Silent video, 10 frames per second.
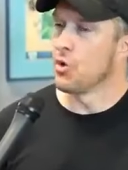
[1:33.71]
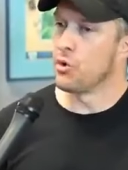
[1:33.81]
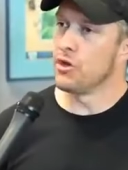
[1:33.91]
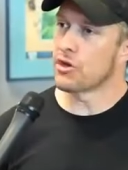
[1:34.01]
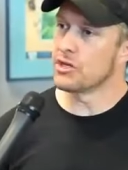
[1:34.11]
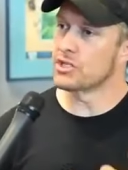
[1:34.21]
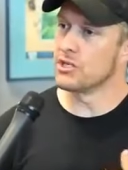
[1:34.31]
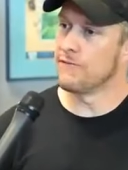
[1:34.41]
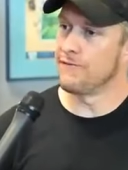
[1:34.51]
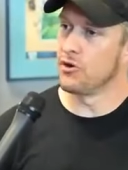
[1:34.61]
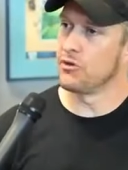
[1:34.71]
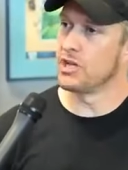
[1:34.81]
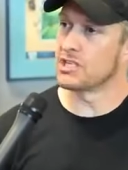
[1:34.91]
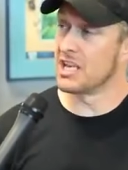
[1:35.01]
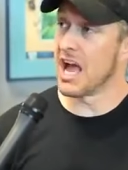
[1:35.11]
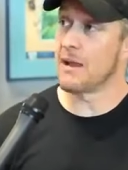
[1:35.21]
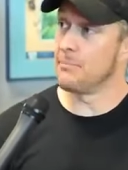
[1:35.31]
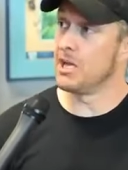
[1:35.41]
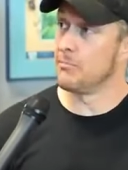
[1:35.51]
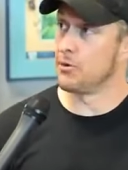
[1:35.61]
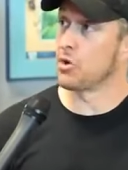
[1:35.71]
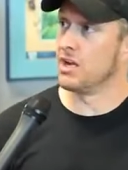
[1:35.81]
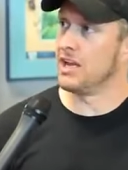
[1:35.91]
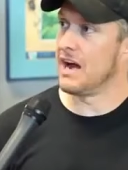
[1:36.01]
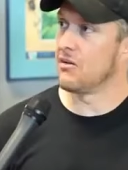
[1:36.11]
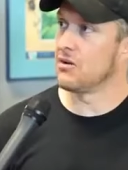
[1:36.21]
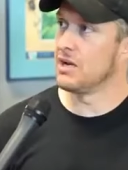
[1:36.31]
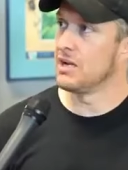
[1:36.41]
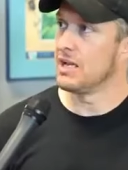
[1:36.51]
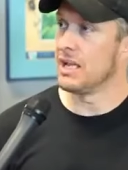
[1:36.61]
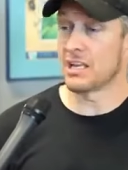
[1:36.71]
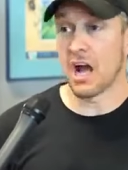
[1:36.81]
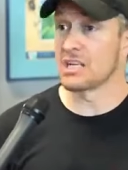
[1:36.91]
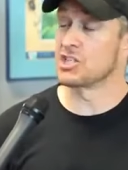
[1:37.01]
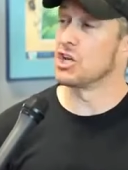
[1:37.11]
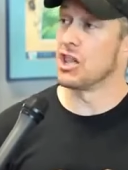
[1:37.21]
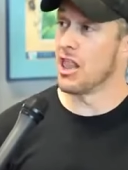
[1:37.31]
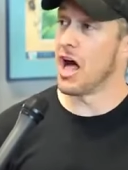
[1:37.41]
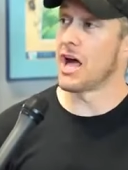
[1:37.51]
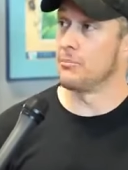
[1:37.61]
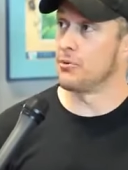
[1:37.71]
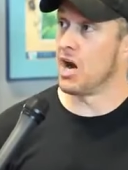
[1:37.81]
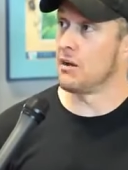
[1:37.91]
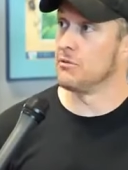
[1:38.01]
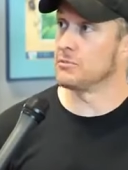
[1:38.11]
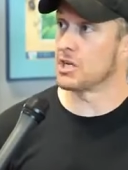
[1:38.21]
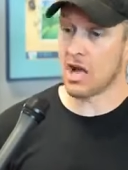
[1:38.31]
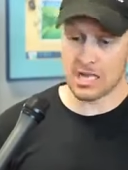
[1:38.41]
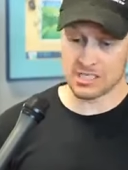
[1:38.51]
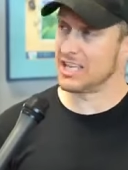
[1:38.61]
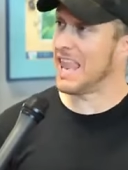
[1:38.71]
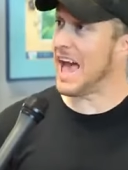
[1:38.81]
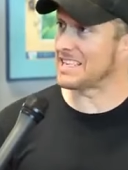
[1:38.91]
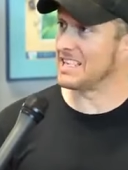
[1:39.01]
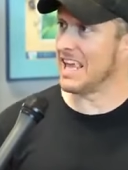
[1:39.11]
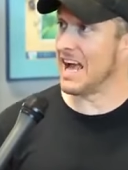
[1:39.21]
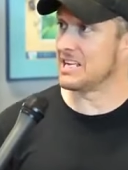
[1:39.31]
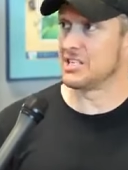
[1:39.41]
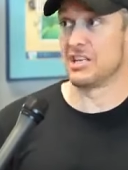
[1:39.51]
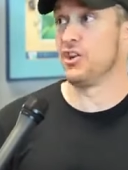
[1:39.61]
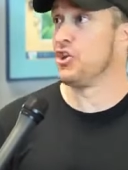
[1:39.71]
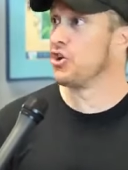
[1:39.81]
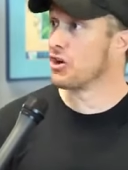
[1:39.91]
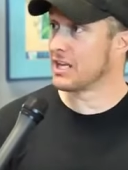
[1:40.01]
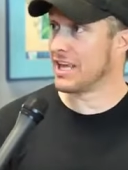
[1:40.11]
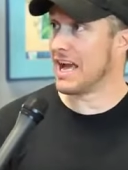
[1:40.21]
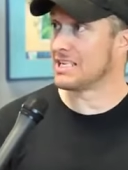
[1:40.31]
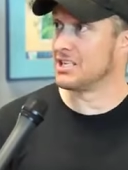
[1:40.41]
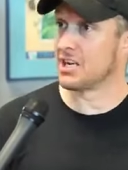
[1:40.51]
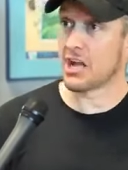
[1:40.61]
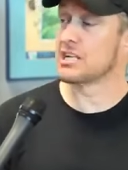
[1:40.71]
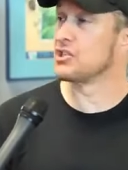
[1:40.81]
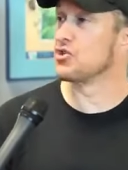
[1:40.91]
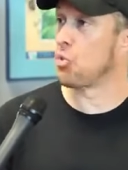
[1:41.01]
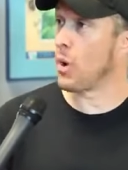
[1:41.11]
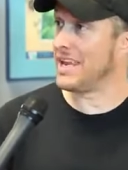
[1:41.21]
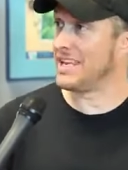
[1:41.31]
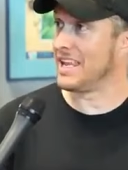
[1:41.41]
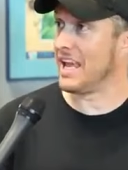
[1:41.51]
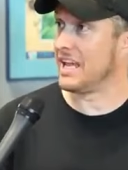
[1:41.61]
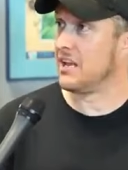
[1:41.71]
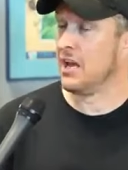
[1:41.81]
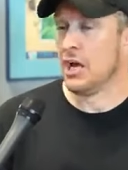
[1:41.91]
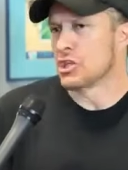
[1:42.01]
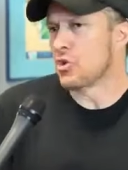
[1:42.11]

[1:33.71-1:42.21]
When you consume food that's not being broken down, it causes a lot of problems. It causes lactic acid and uric acid. It causes weight gain.